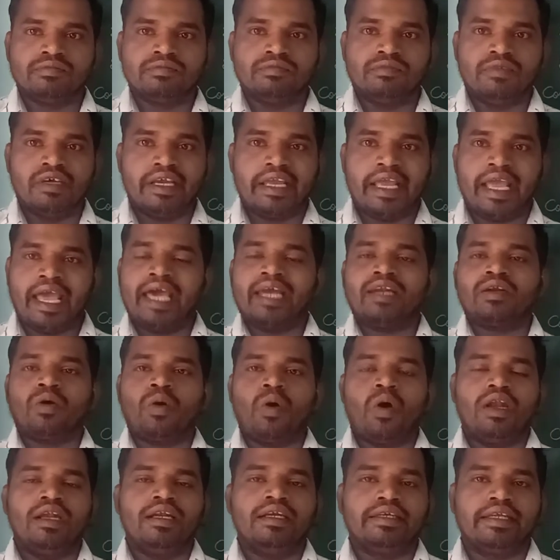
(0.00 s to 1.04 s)
the air
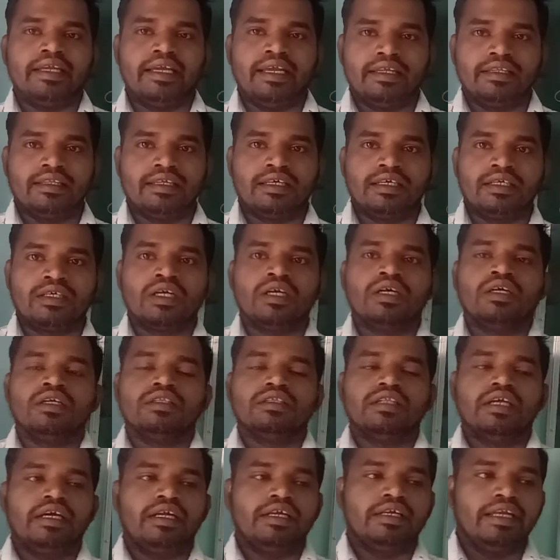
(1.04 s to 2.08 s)
quality,
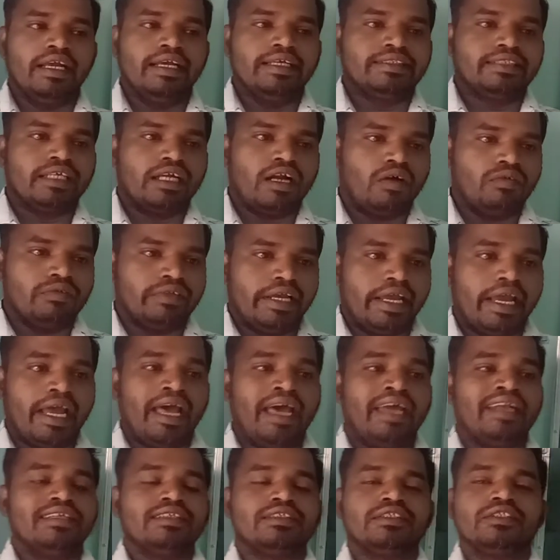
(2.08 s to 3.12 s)
the nature of the
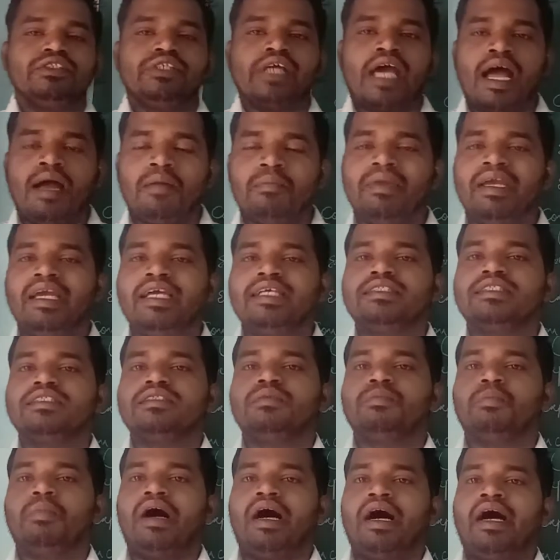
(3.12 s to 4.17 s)
air is
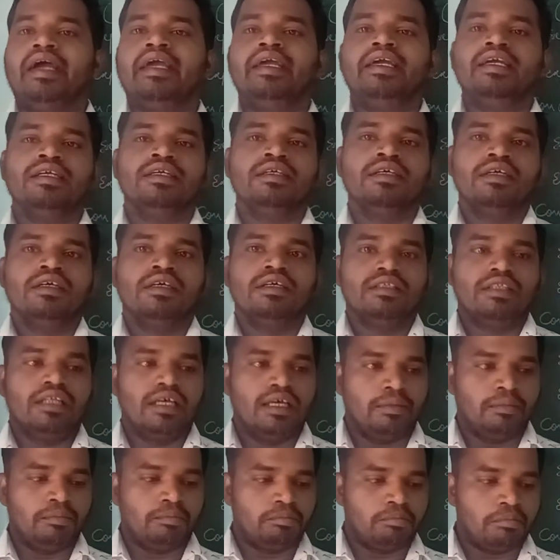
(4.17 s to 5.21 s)
damaged by
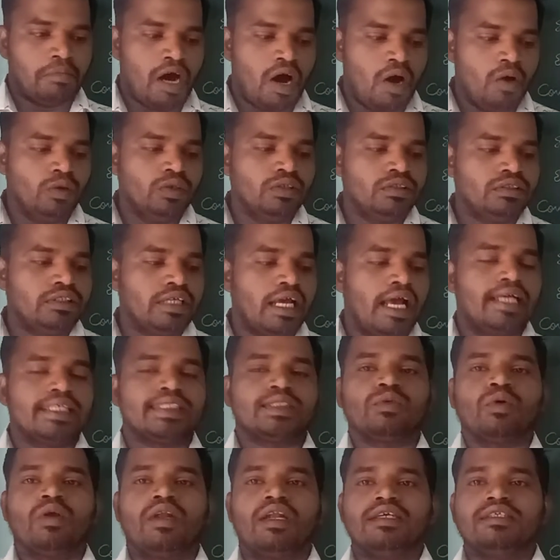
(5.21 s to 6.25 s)
the mouse
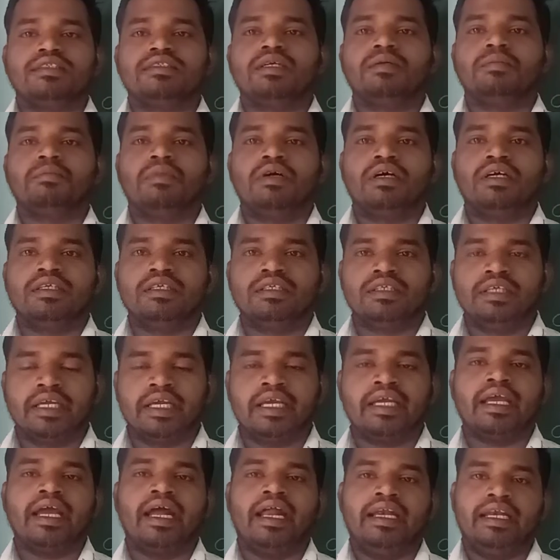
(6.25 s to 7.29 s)
as well as the
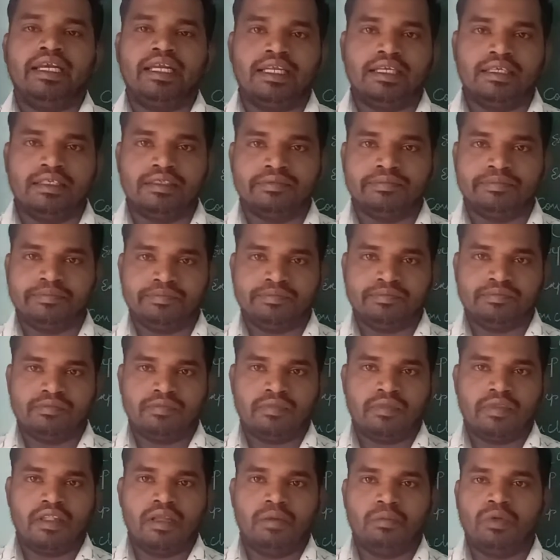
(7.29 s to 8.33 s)
burning candle.
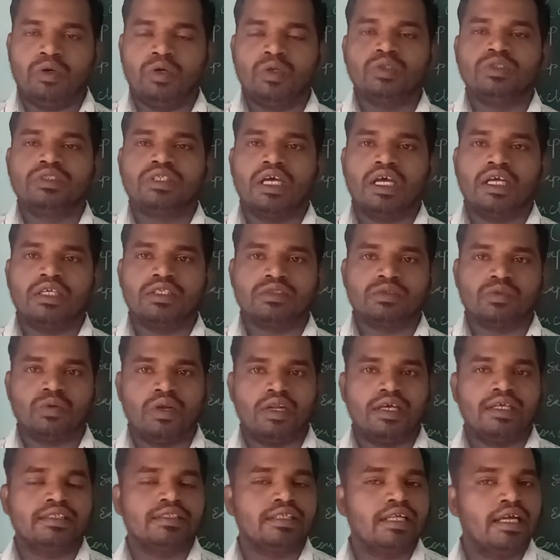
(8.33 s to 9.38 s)
The mouse as
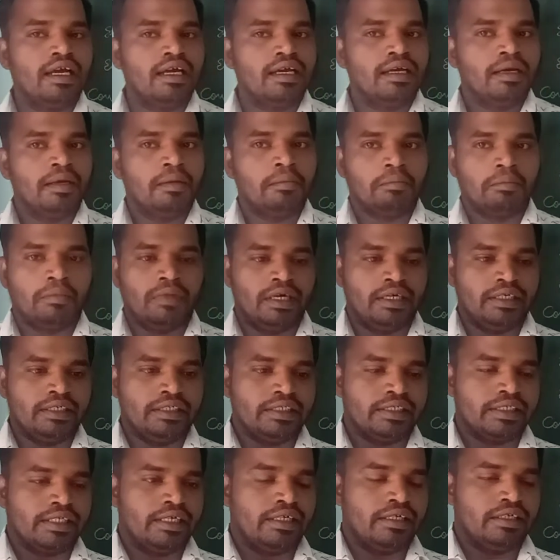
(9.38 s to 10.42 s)
well as the
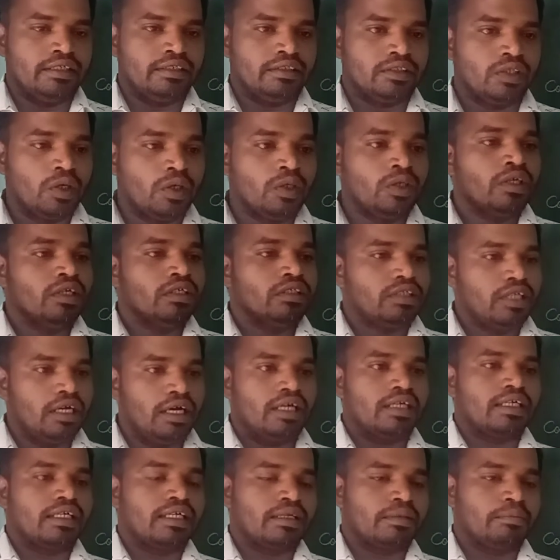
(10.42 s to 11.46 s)
burning candle. So
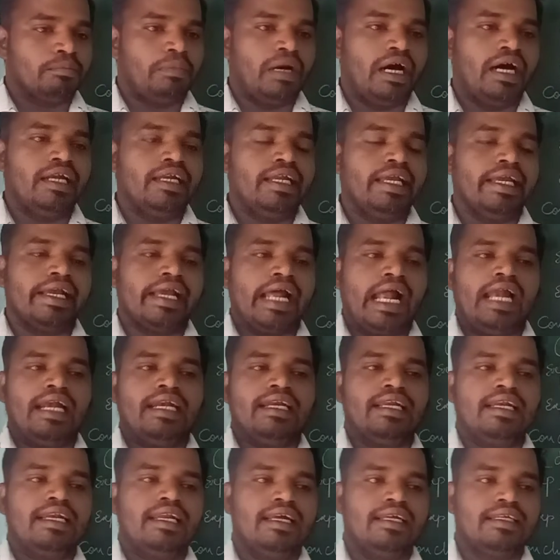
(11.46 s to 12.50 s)
the burning
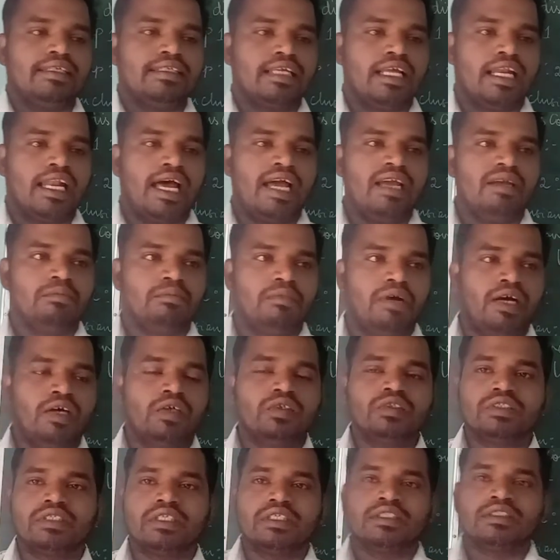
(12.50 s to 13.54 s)
candle and the live
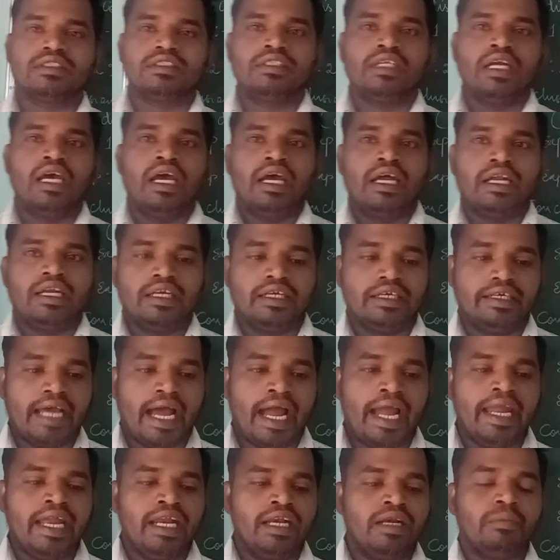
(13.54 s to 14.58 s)
mouse is
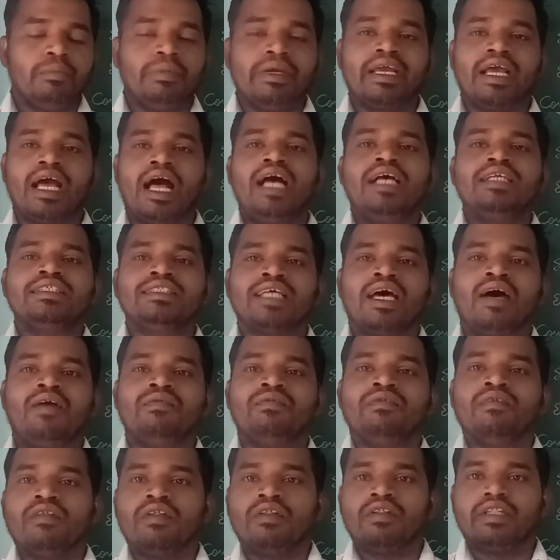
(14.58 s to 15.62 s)
died because
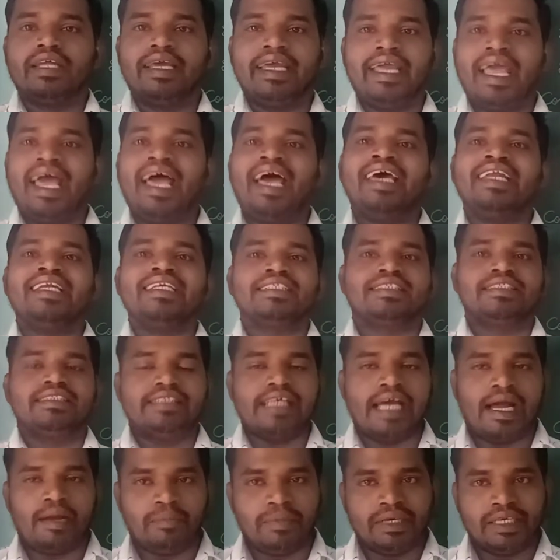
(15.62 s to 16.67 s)
of the air is
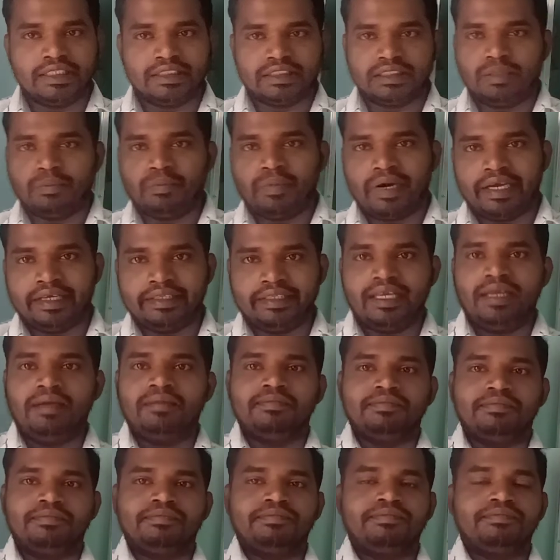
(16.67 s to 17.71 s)
damaged by
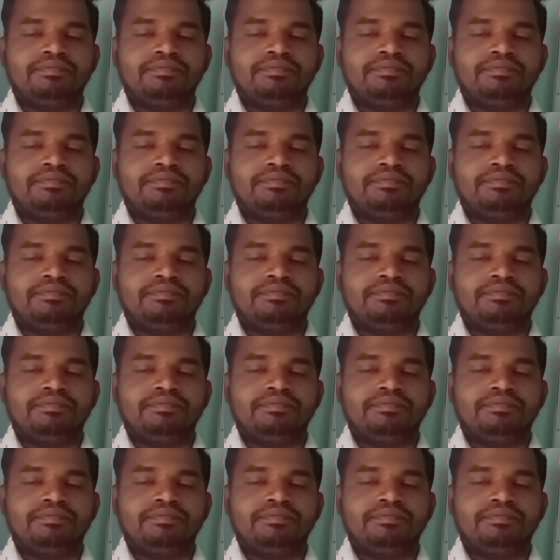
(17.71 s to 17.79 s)
them.